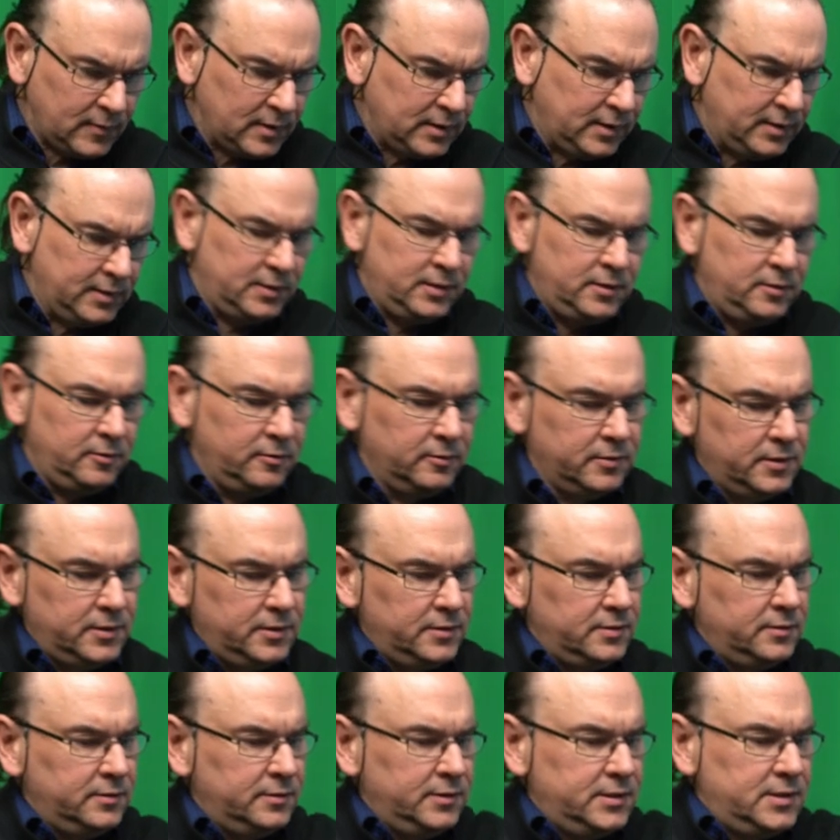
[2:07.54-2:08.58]
And then you got
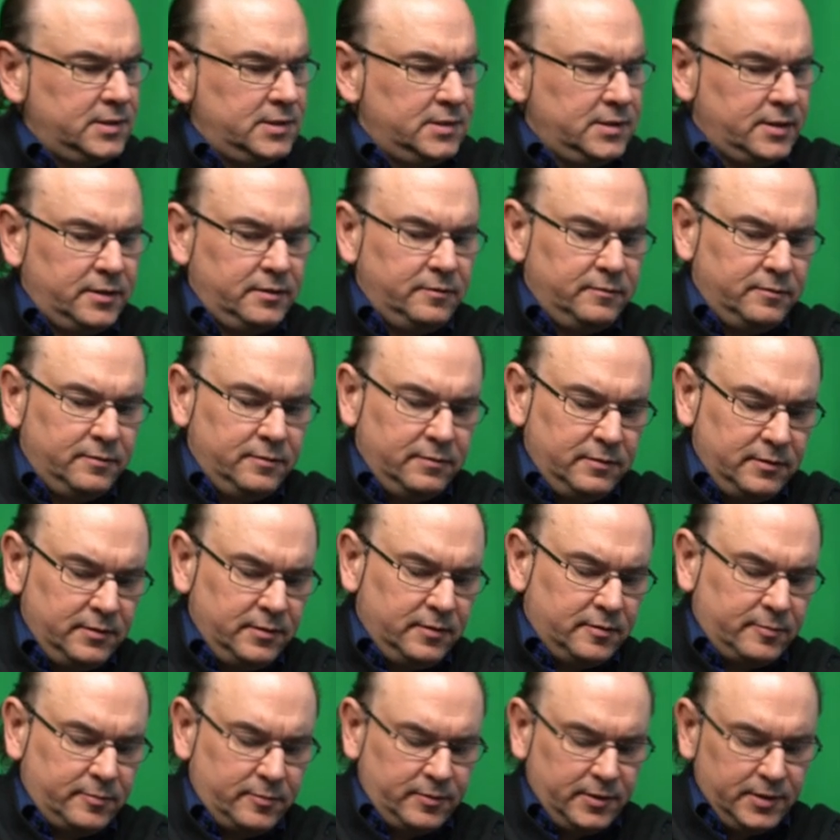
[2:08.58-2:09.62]
into this side of the
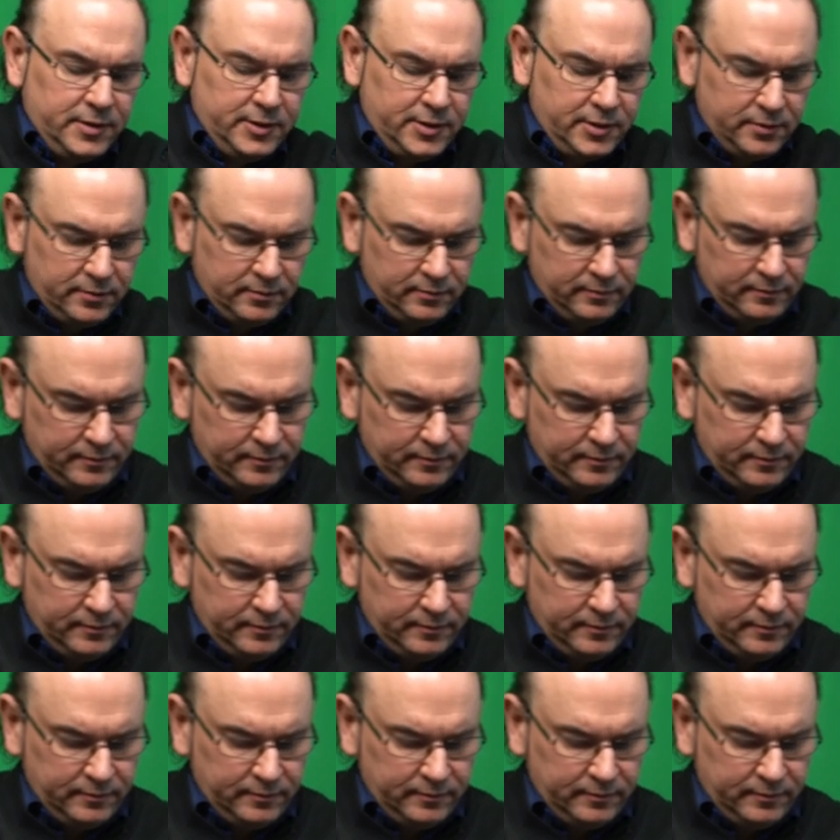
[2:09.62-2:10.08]
operation,